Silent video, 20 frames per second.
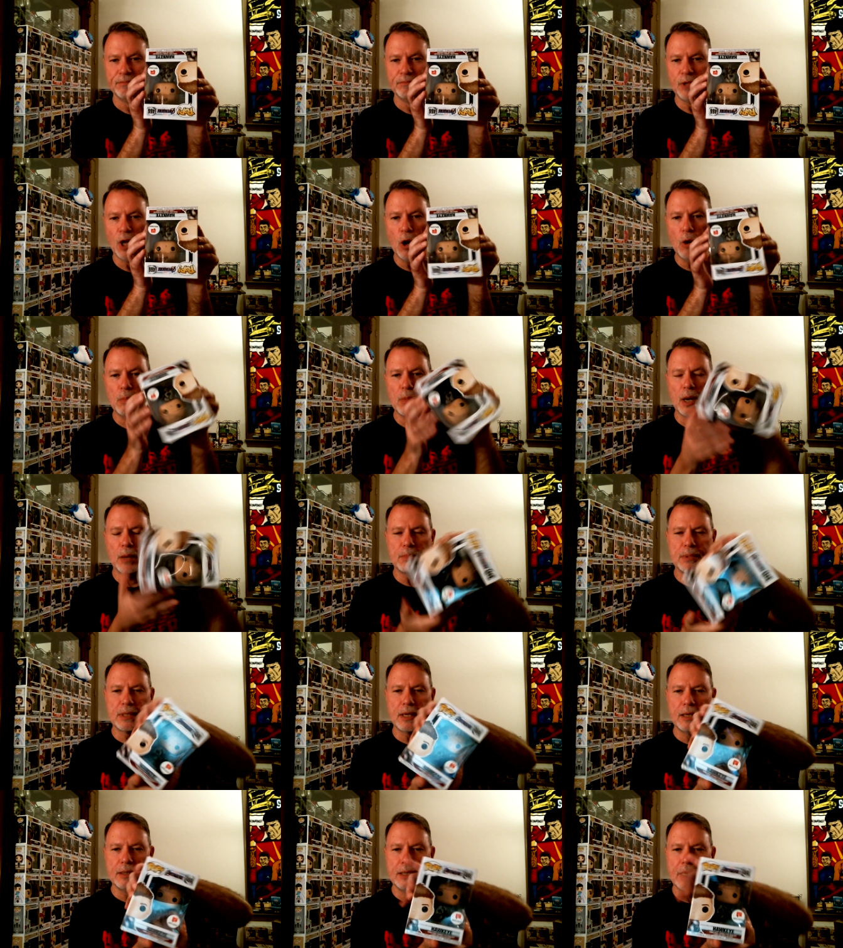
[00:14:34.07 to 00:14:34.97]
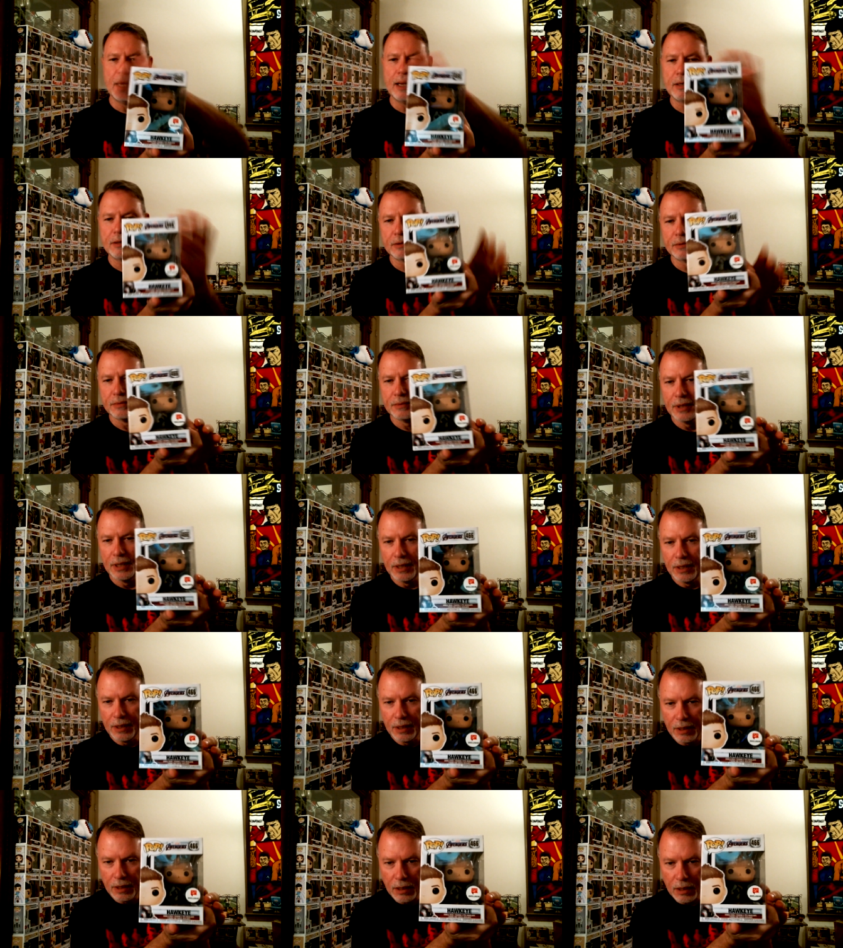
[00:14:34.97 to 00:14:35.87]
oh, upside down.
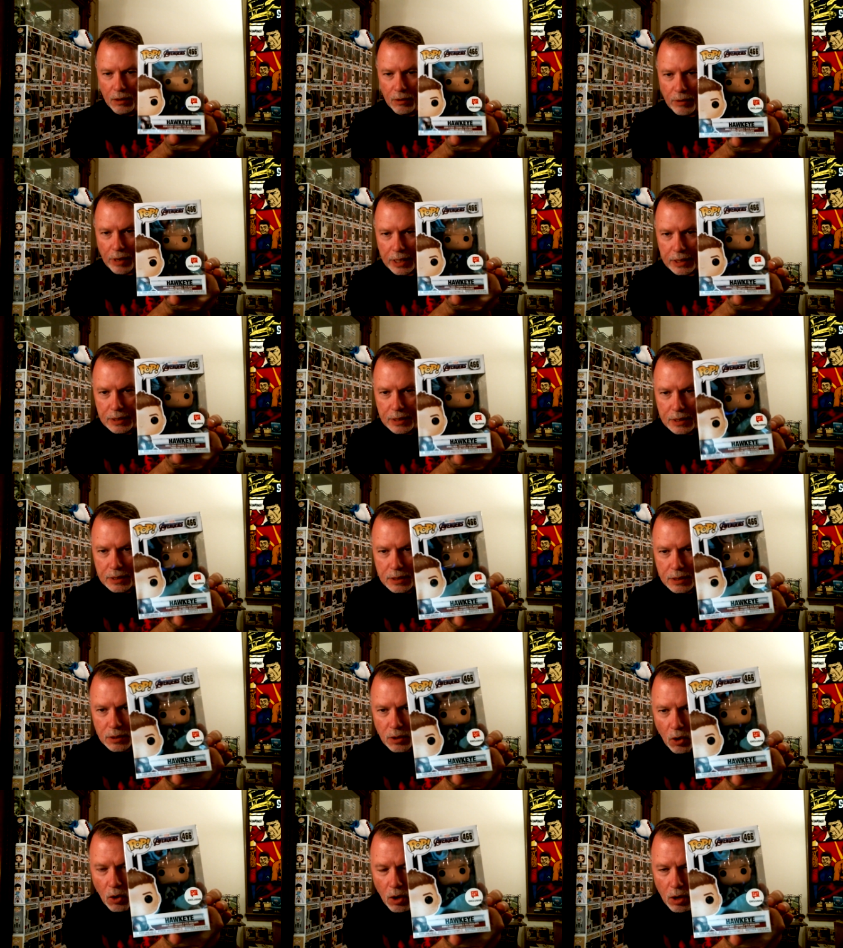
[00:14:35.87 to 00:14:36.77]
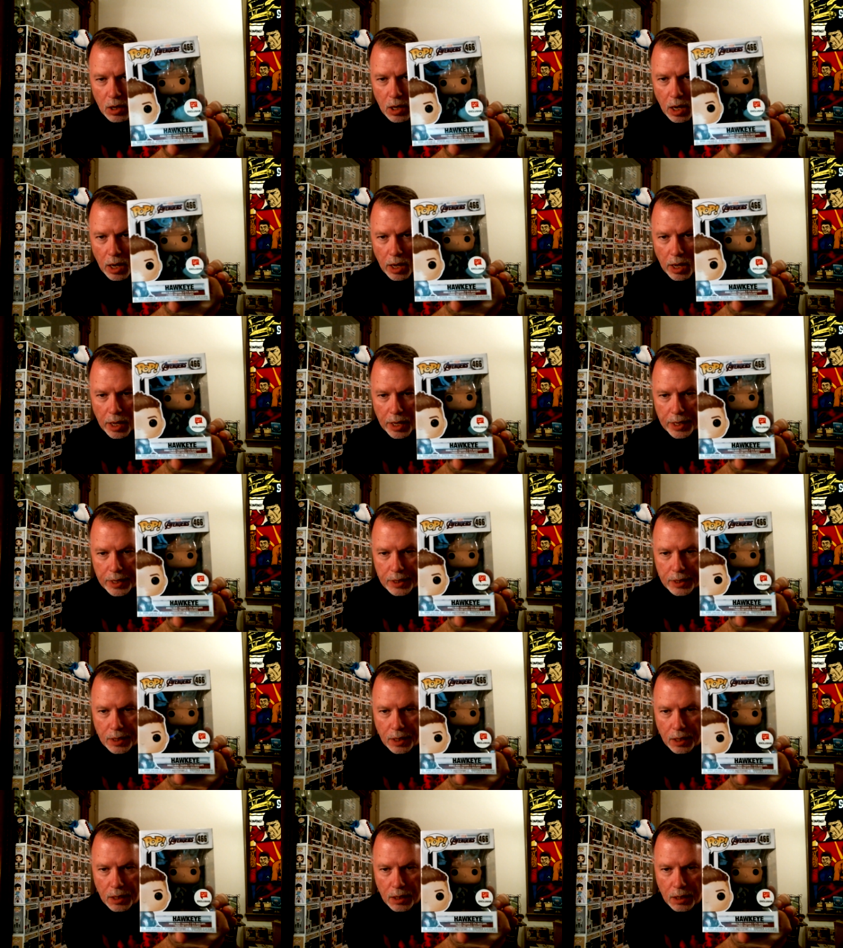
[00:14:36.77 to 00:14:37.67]
All right, this is
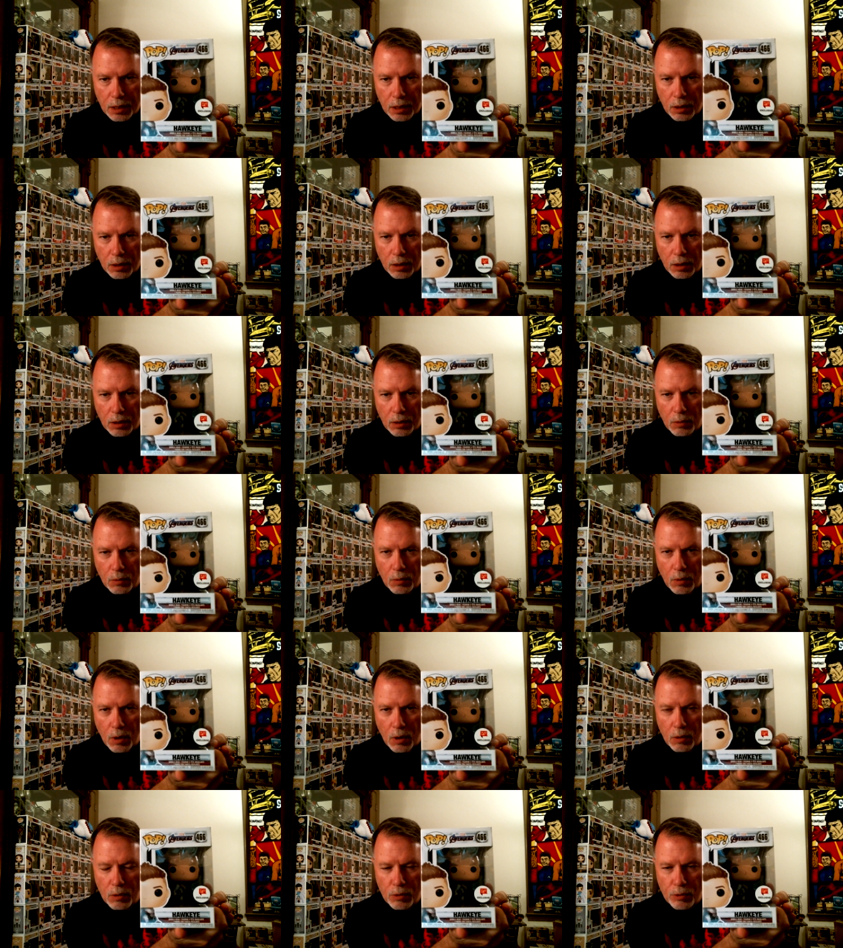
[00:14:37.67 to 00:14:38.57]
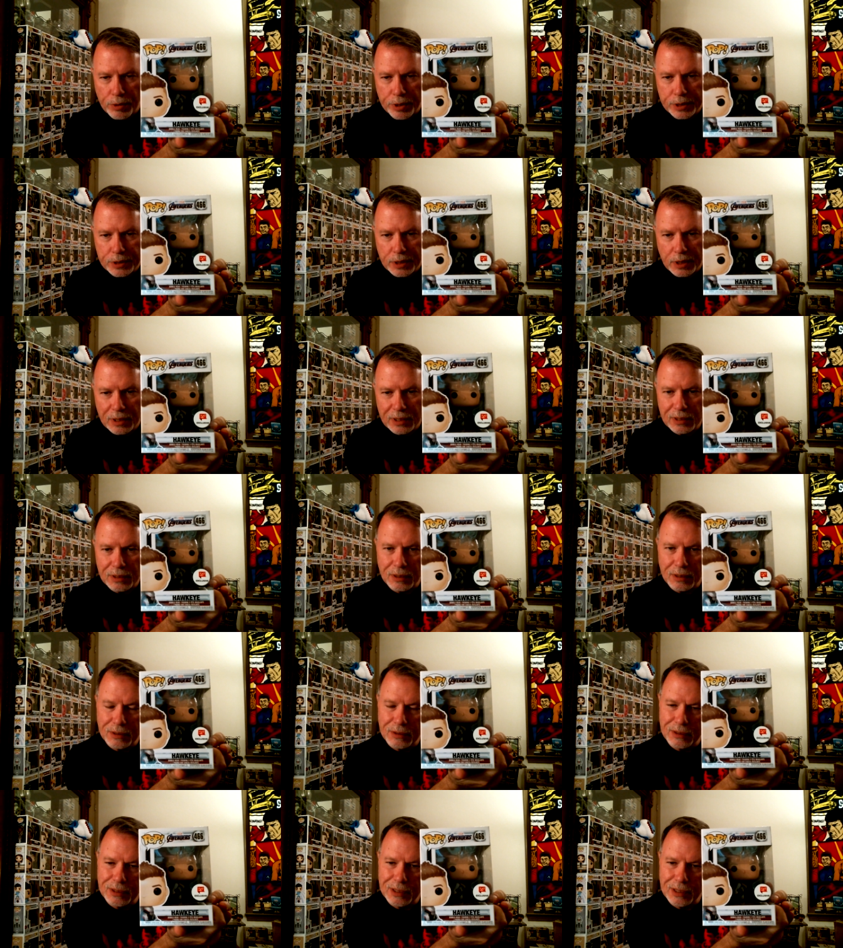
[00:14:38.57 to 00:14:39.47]
Hawkeye, uh, Walgreens
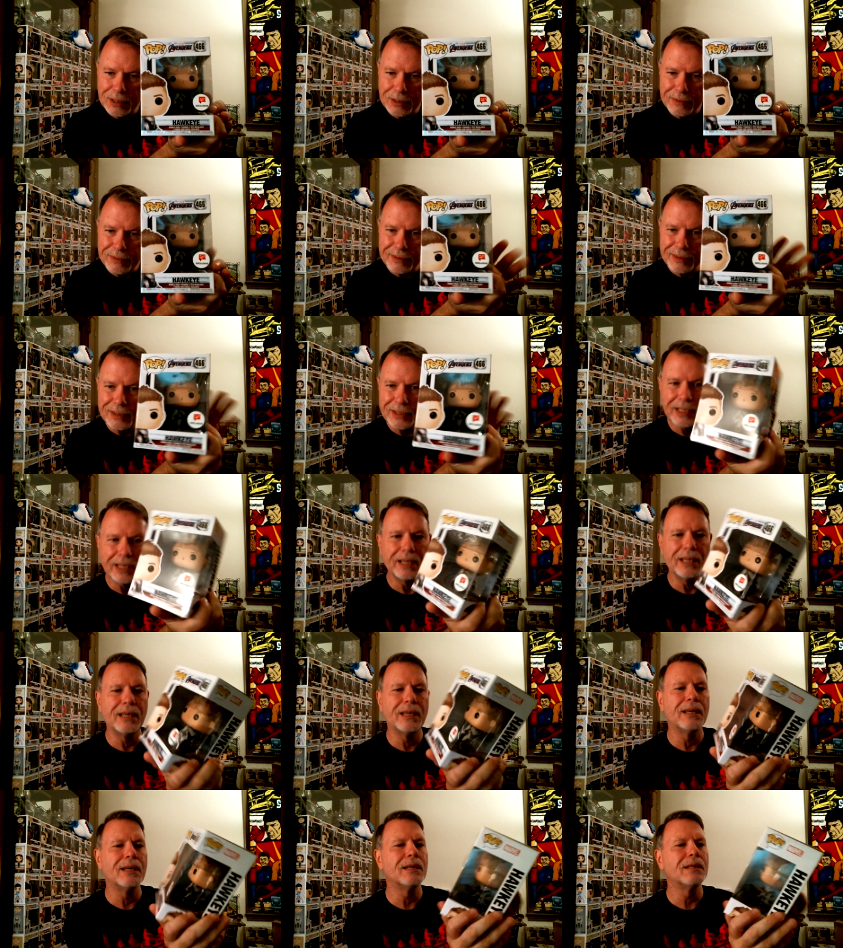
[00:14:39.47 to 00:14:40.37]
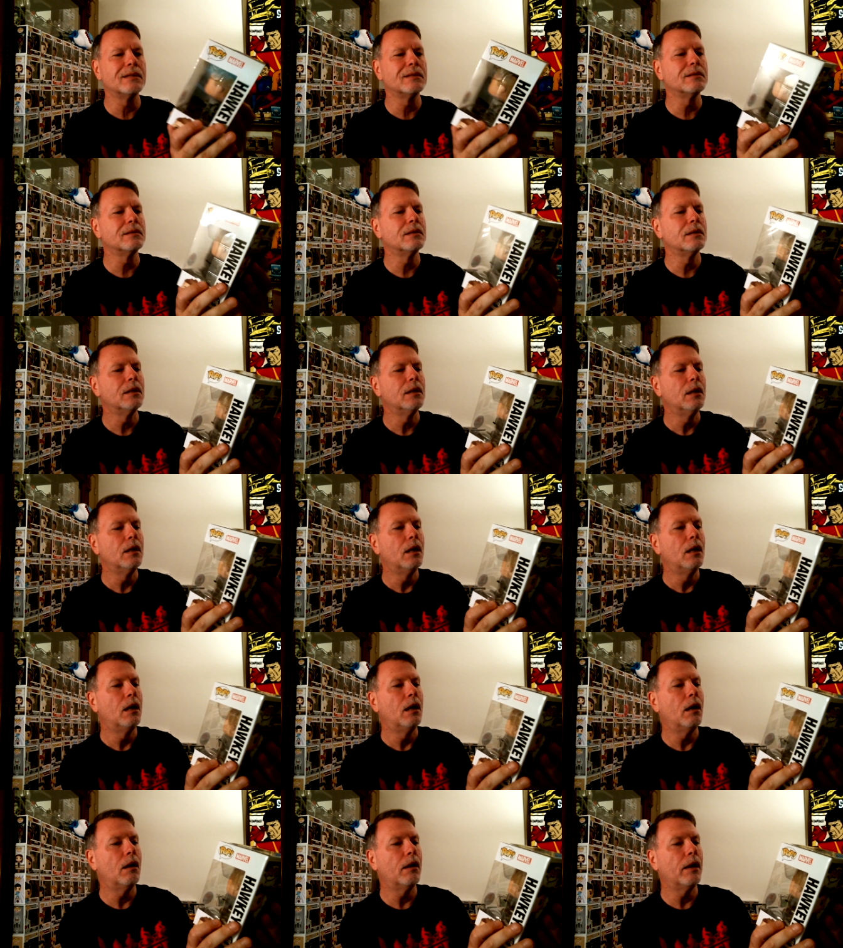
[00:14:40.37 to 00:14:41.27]
exclusive. Okay, uh,
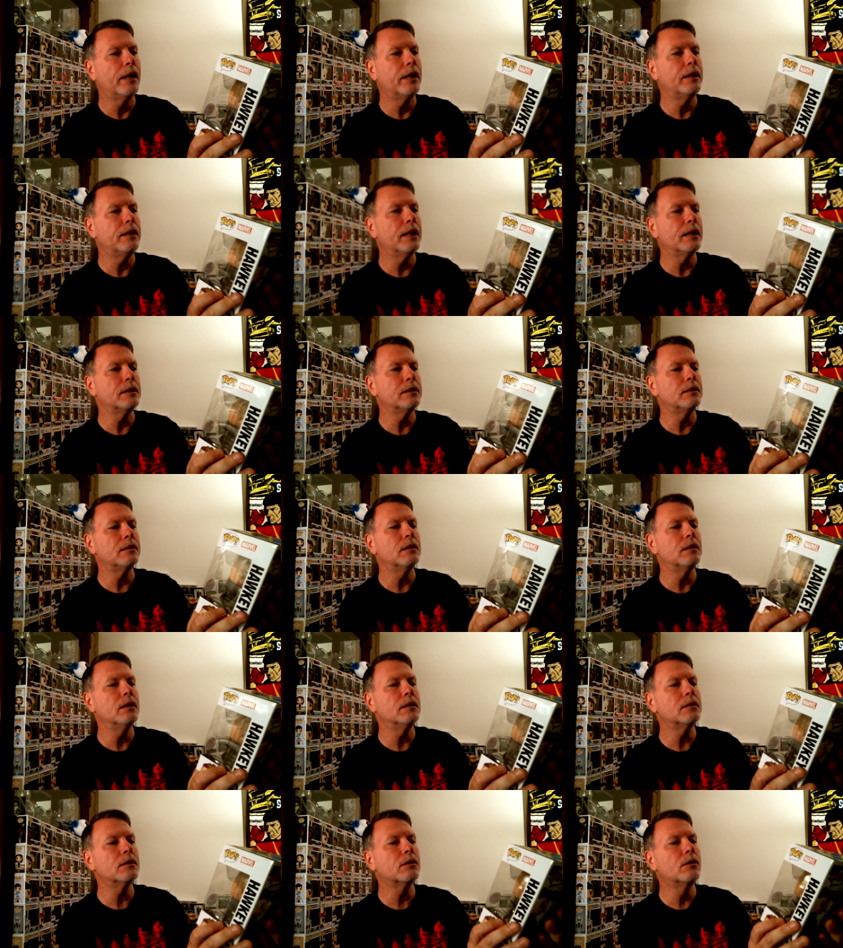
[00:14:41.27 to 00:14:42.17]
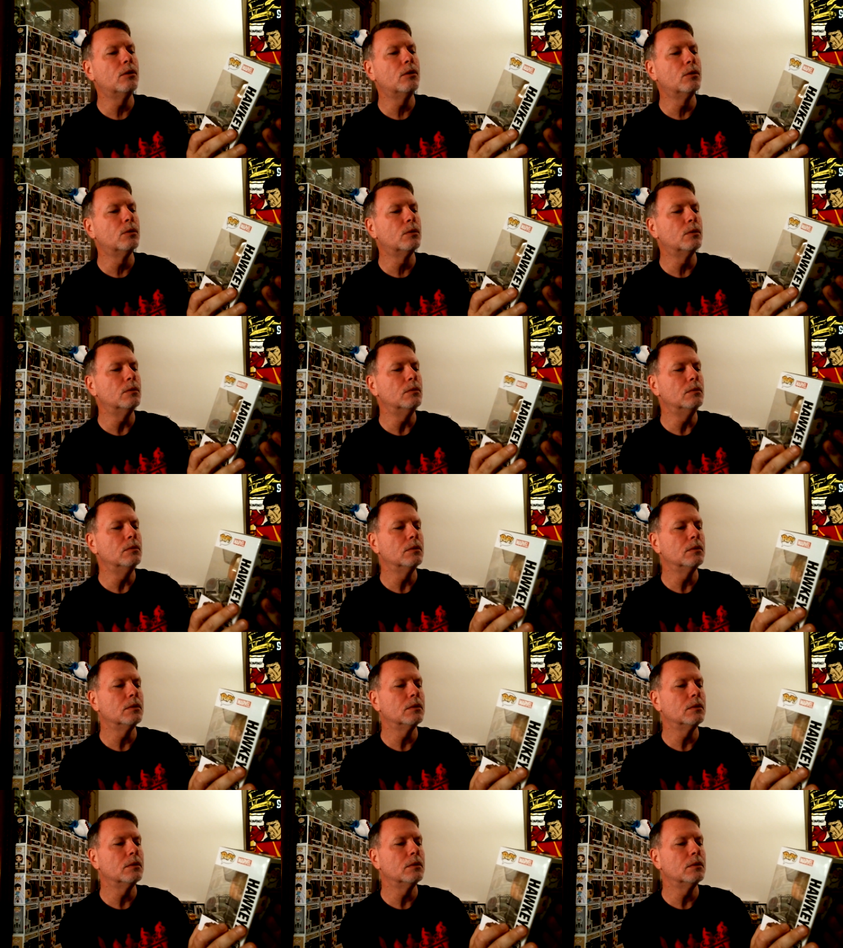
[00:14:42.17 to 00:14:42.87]
all right, that's it's cool.